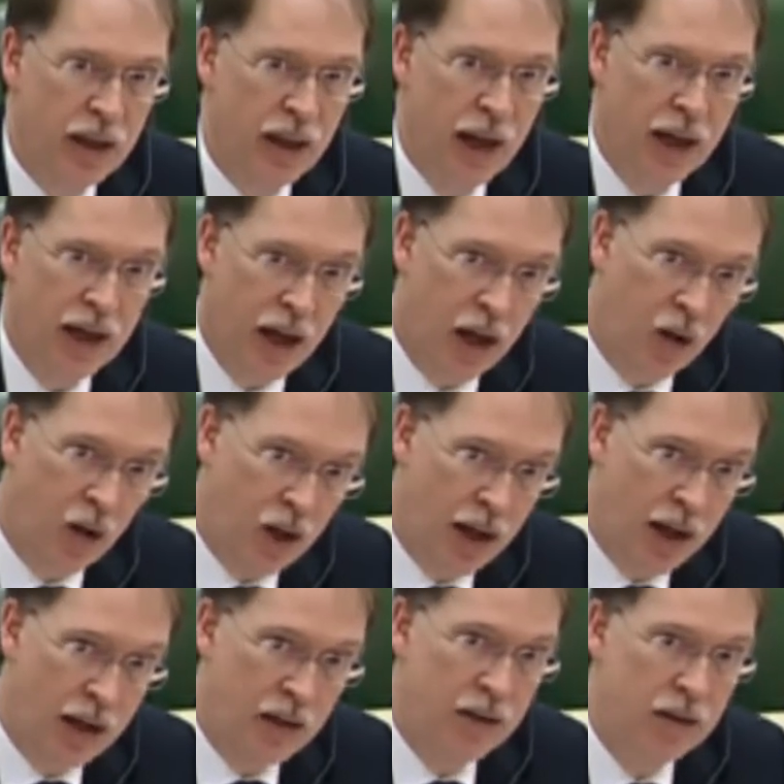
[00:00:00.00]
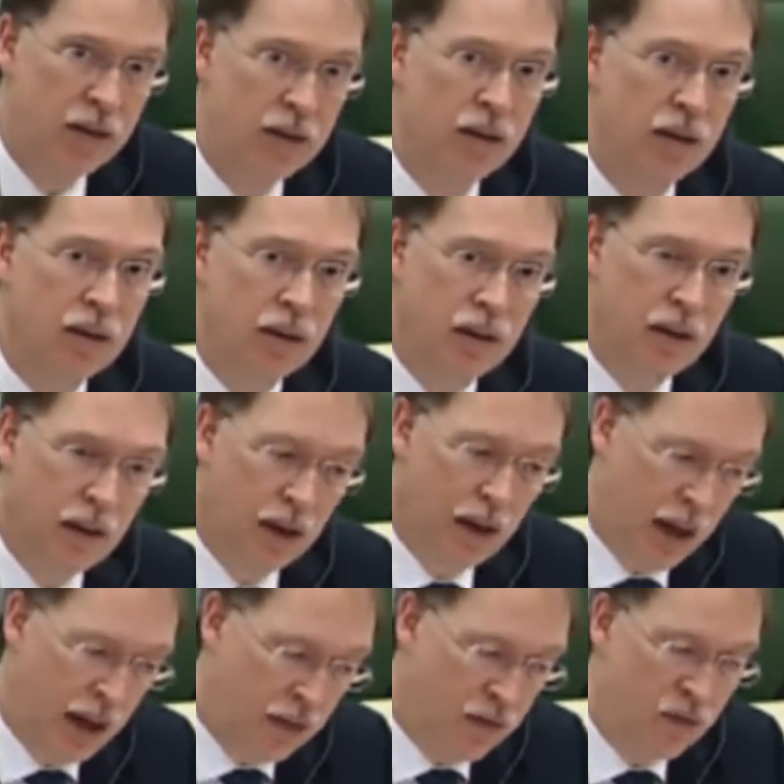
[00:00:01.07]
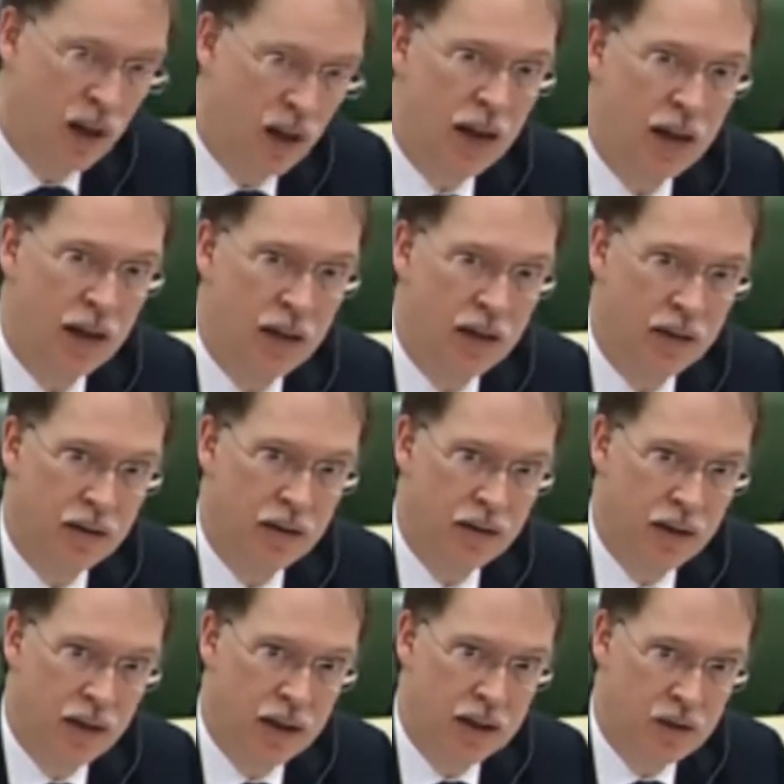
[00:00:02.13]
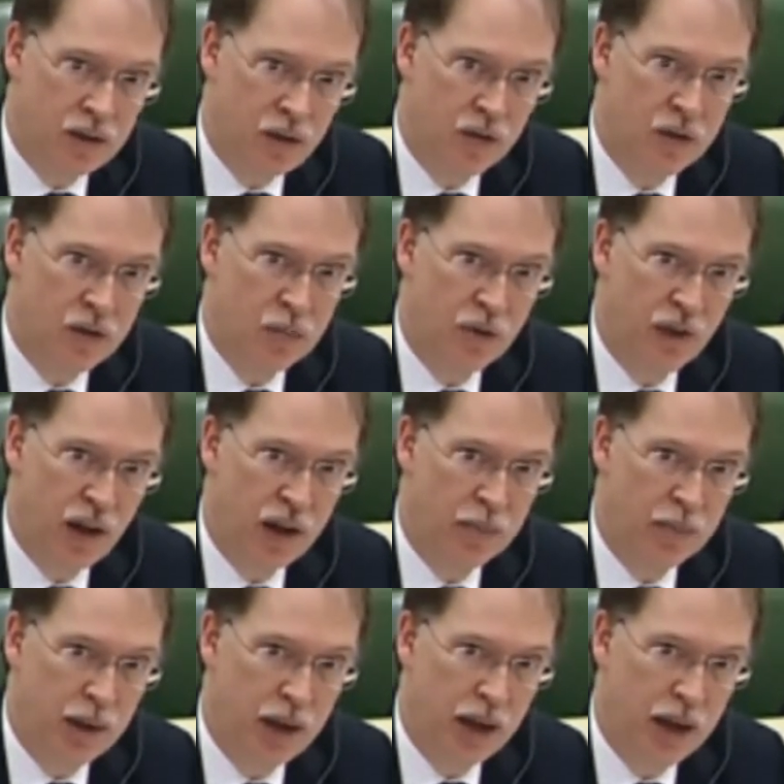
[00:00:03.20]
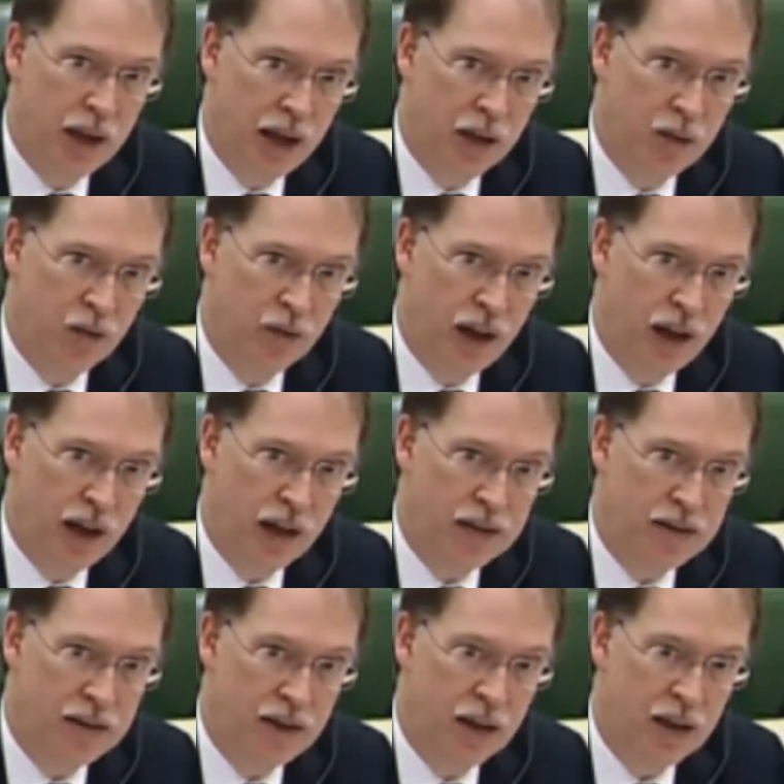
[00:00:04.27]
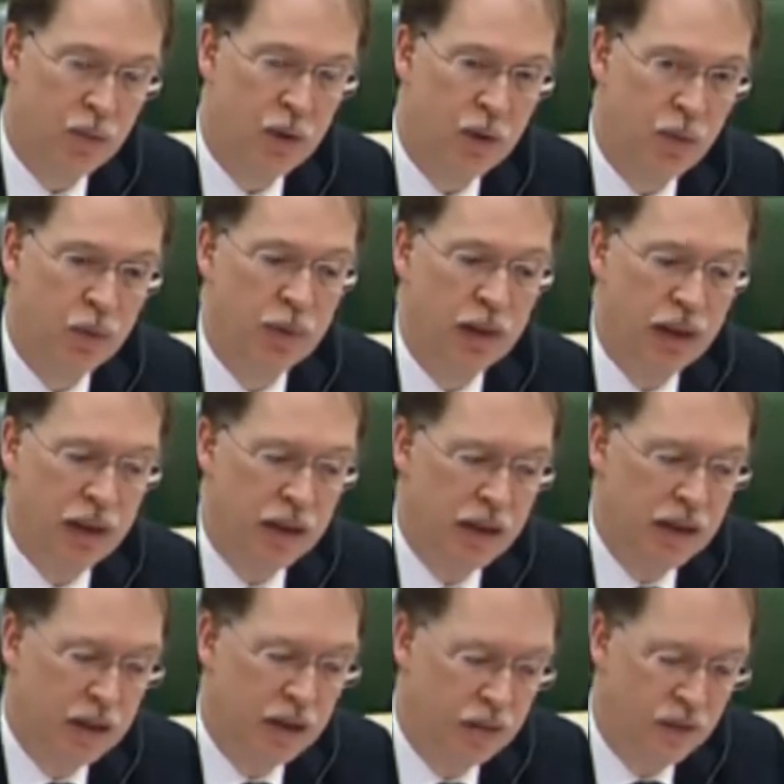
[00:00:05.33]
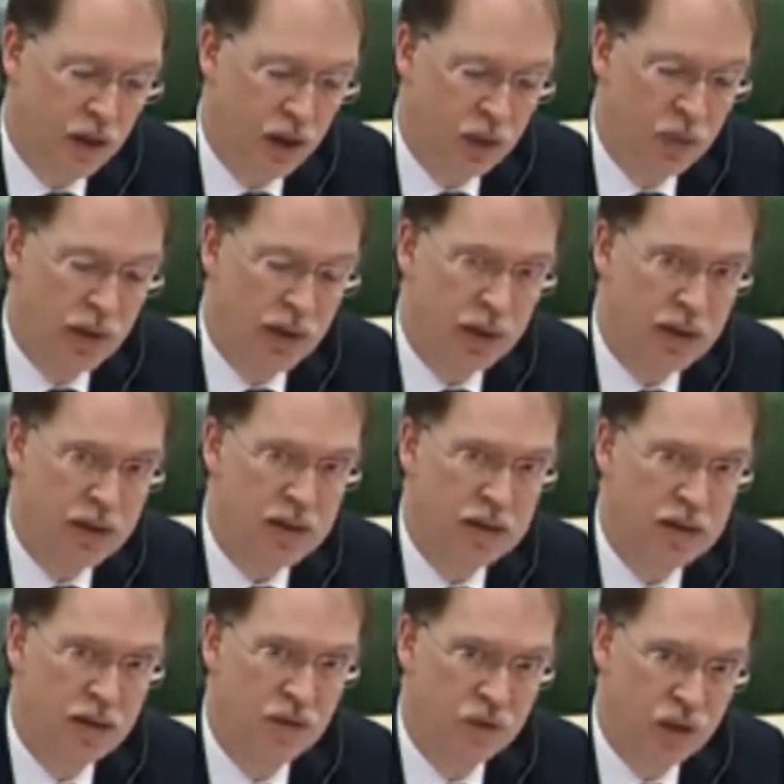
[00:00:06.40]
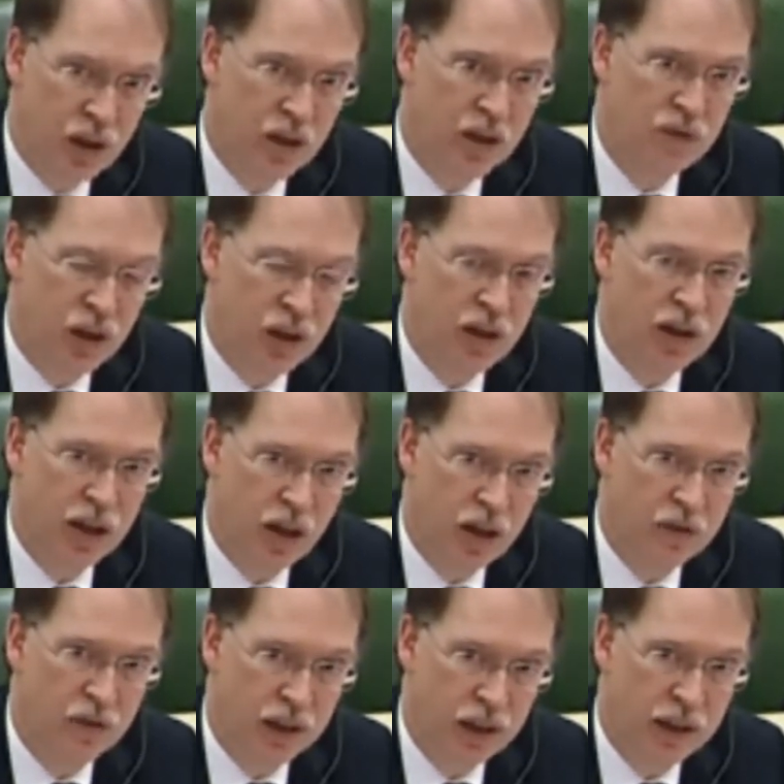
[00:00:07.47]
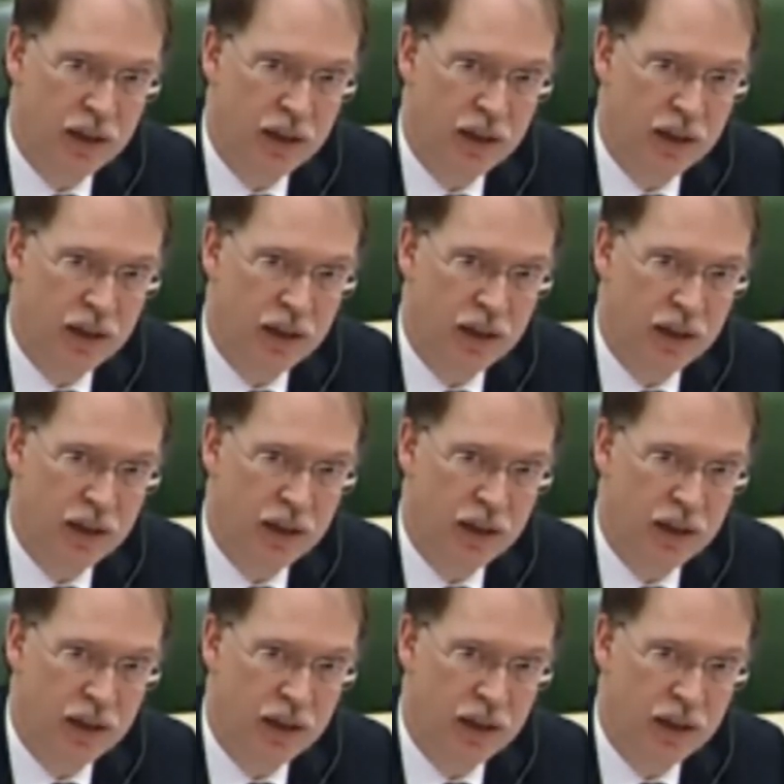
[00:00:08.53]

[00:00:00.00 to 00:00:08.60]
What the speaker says: at our end and via the service provided by Equifax, and we will be following this very, very carefully.